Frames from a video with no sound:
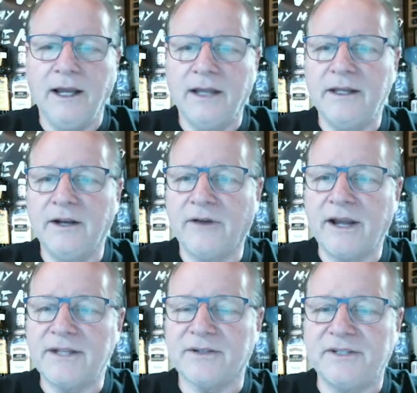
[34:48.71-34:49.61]
And the
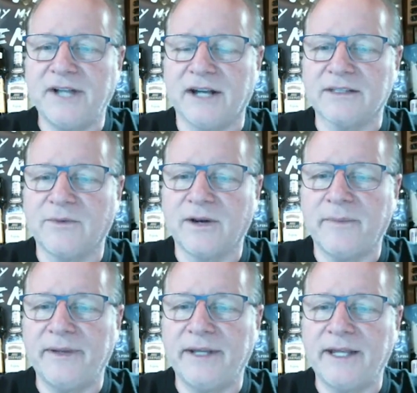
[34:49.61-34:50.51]
eraser dust went
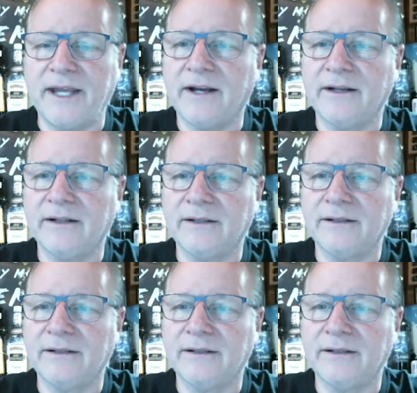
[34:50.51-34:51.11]
up in the air.